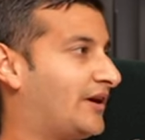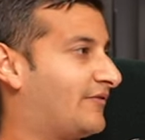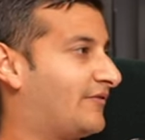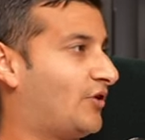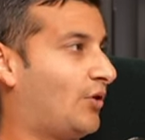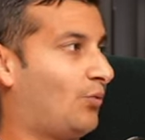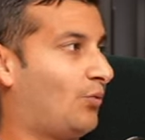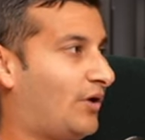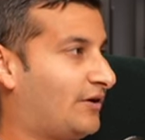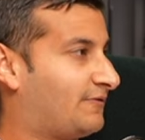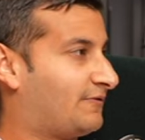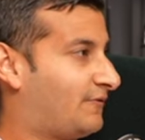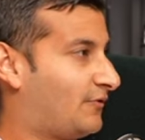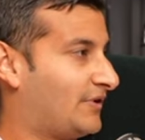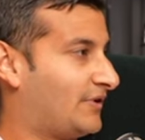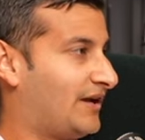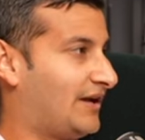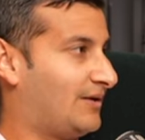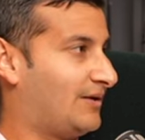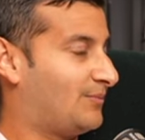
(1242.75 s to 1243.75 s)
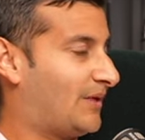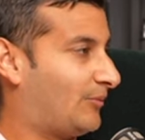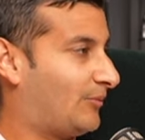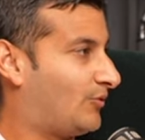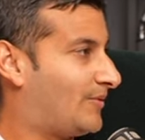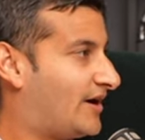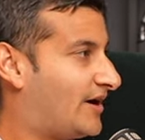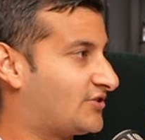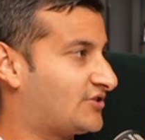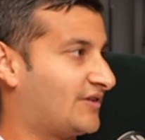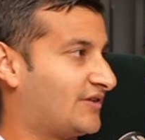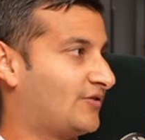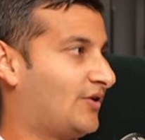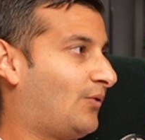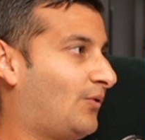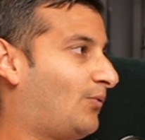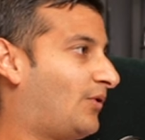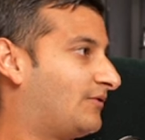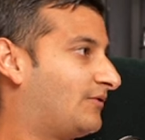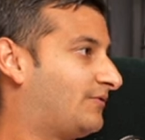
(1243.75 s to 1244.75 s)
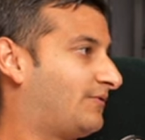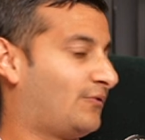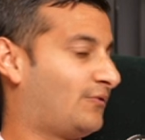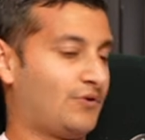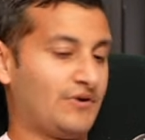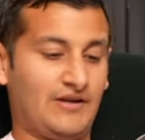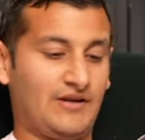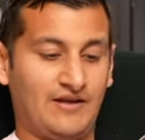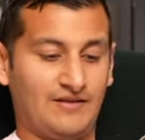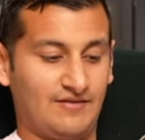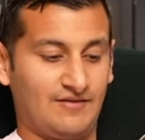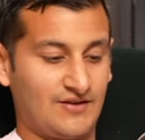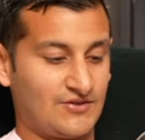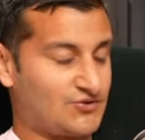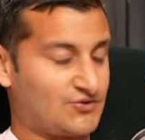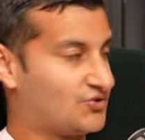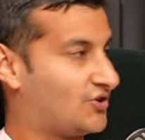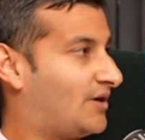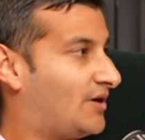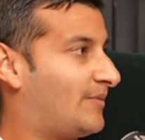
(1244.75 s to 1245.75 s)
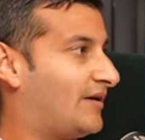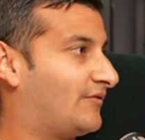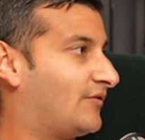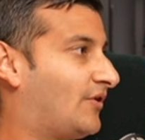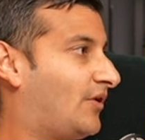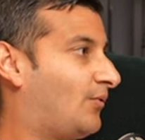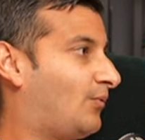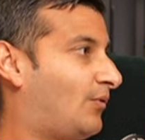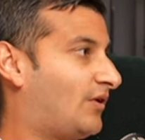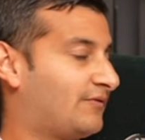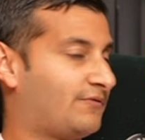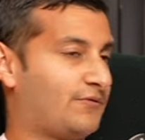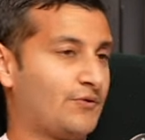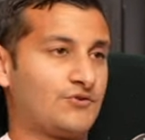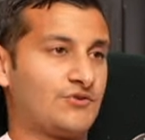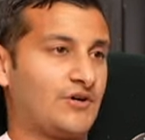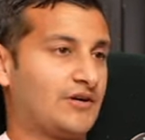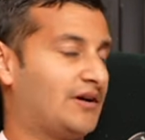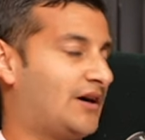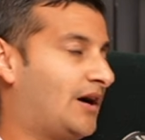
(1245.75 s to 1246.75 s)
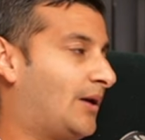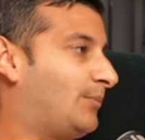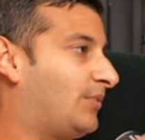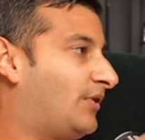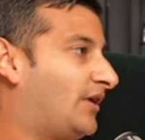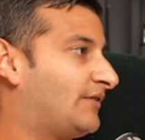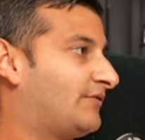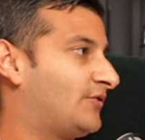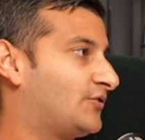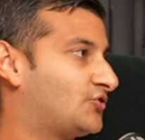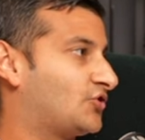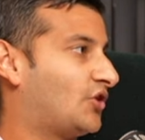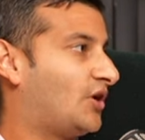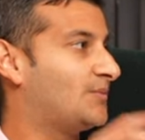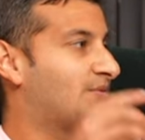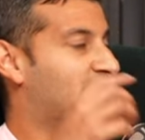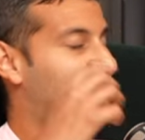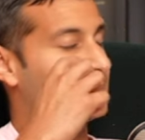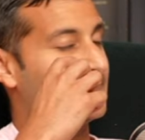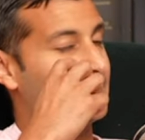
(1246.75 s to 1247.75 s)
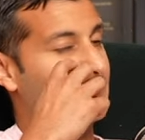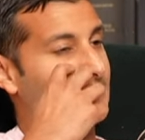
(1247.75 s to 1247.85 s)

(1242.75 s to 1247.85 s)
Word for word: I've got one foot in Bubble Bash, I've got one foot in this job, I've got one foot trying to apply for jobs.